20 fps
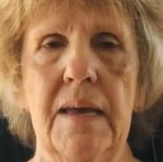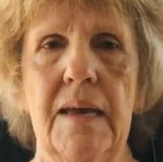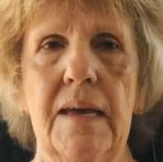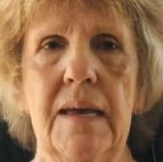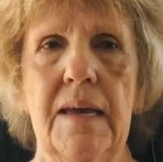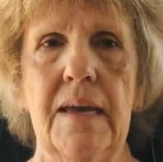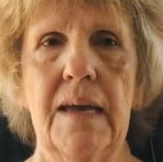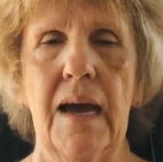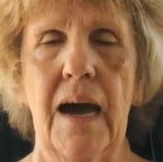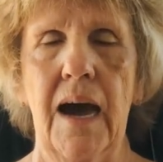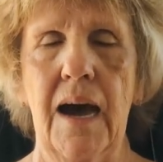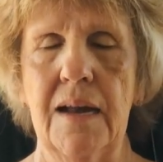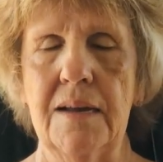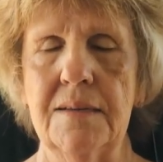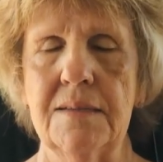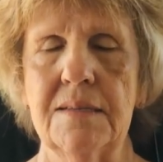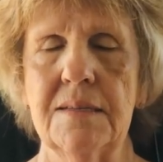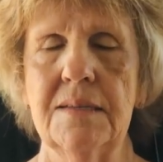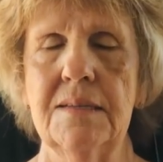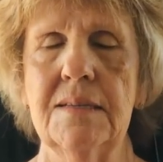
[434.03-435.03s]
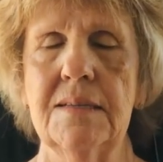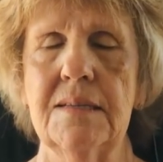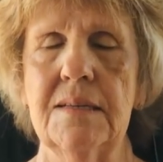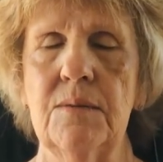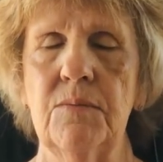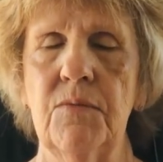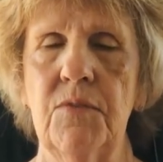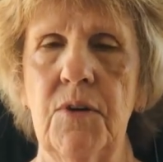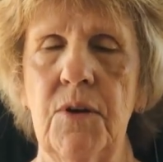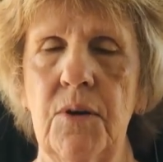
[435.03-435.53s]
He honestly
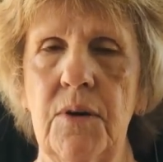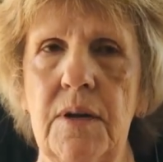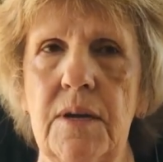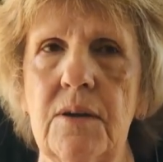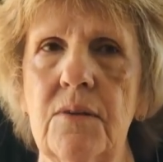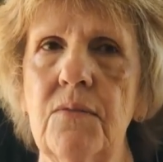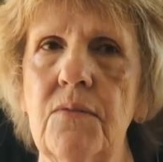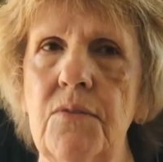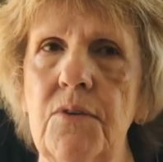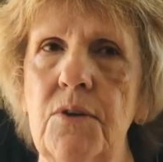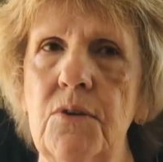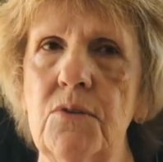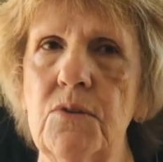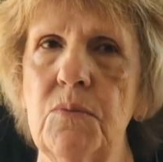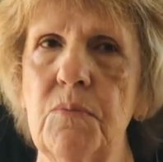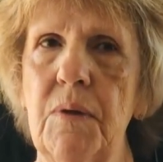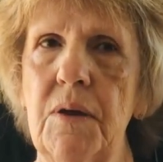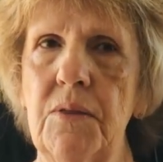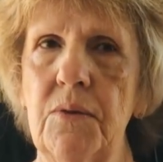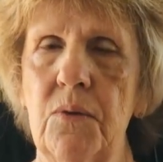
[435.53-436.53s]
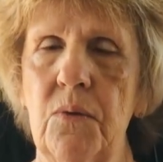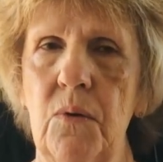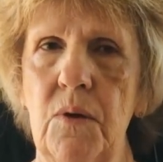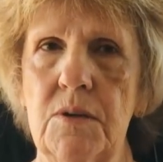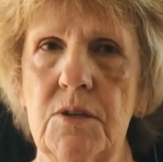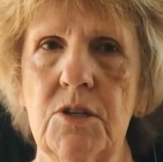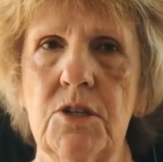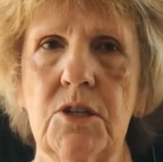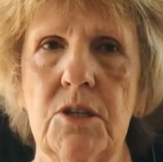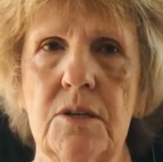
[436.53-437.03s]
seemed very confused by the
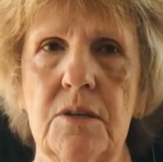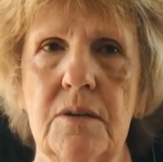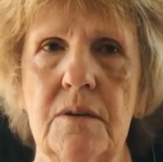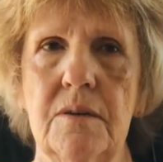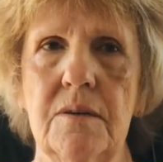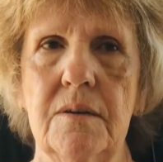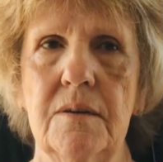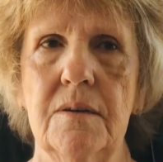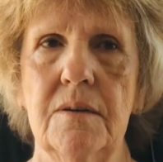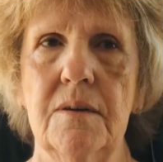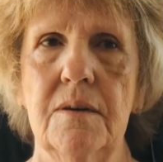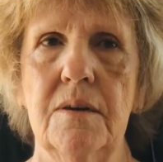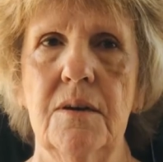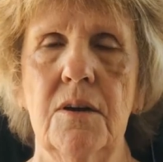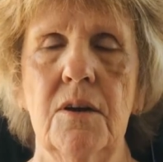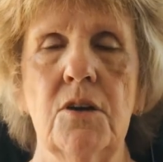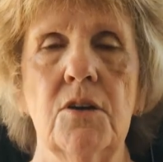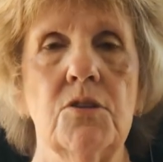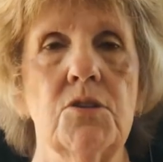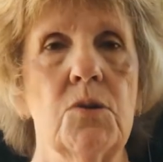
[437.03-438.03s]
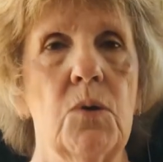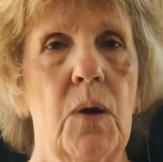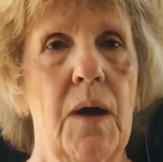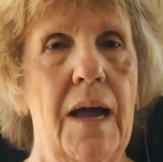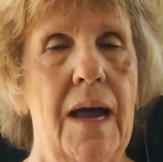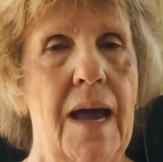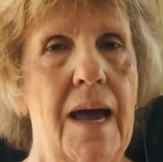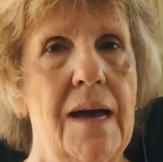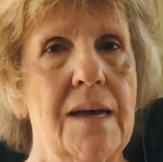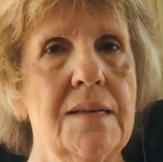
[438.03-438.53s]
question. So I
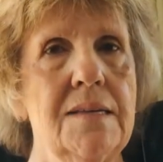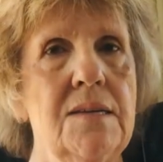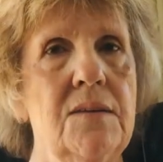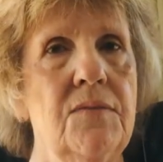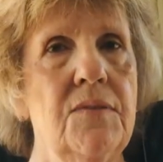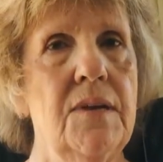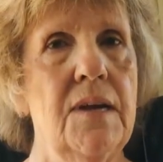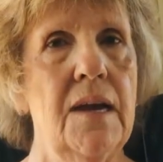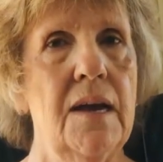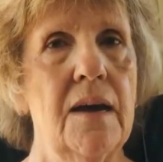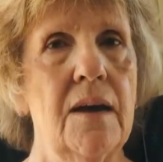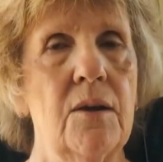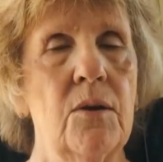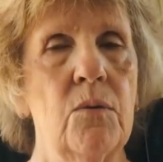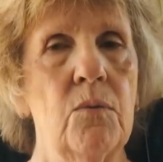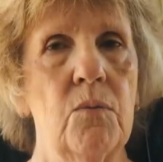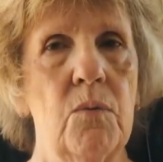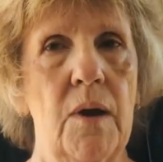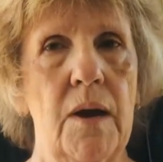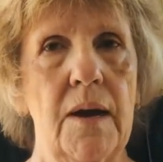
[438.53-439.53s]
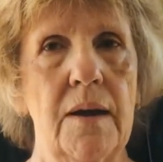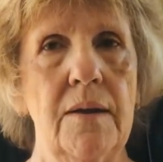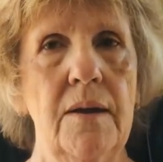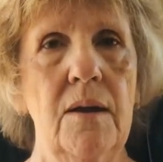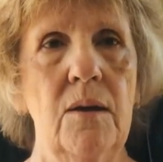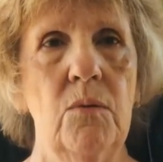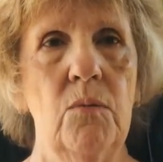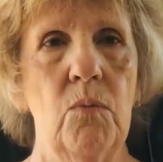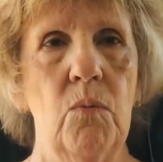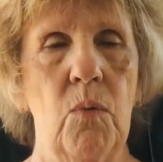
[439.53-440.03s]
asked if he had a red,
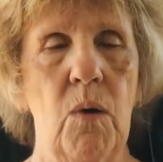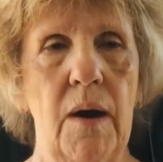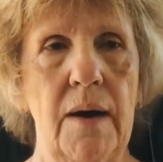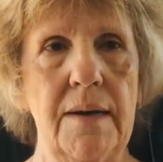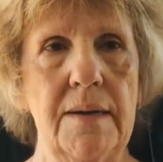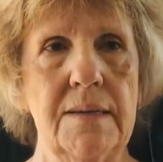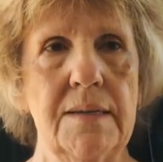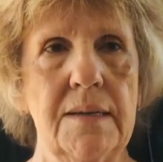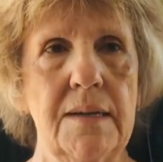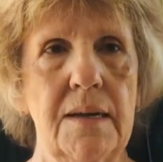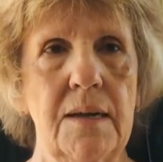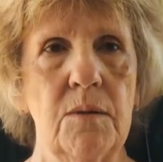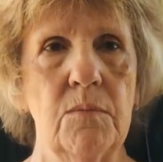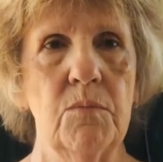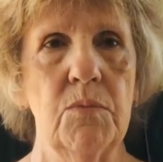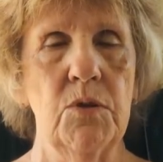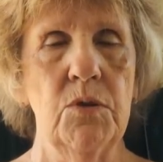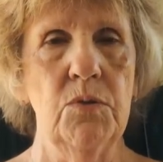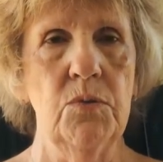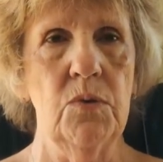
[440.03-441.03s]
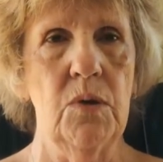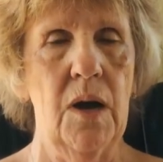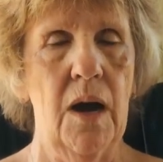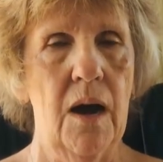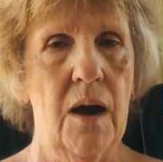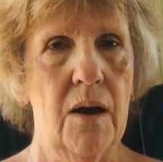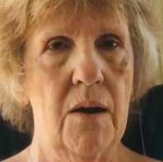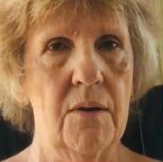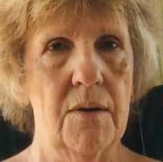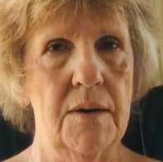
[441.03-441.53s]
white, and blue
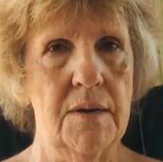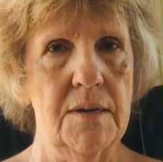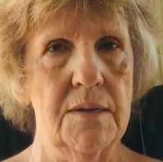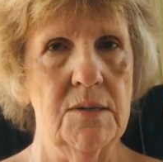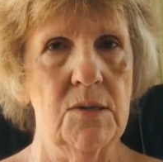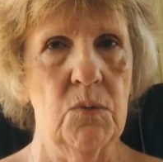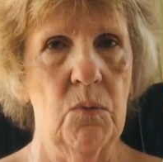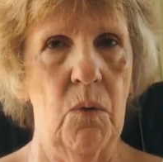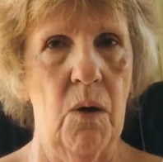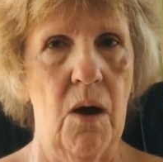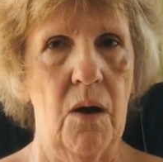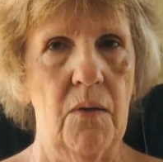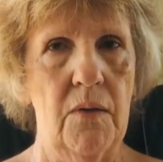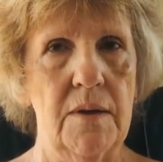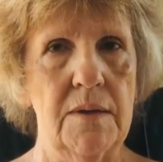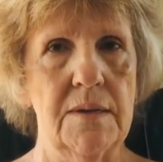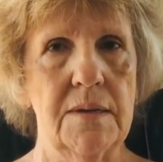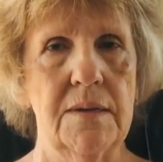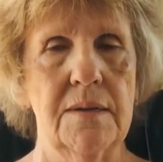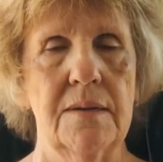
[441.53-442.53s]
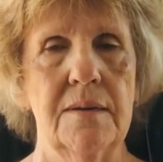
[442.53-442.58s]
card in his wallet.